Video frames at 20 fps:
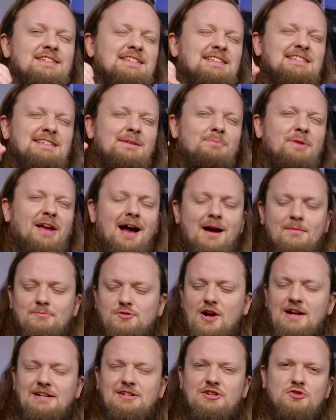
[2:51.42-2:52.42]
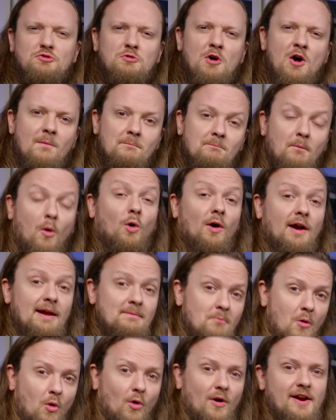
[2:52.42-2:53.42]
This is something I'm trying to do more
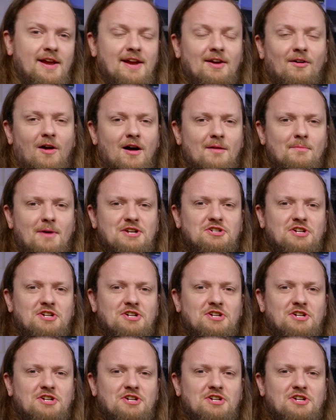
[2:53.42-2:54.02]
and more here on my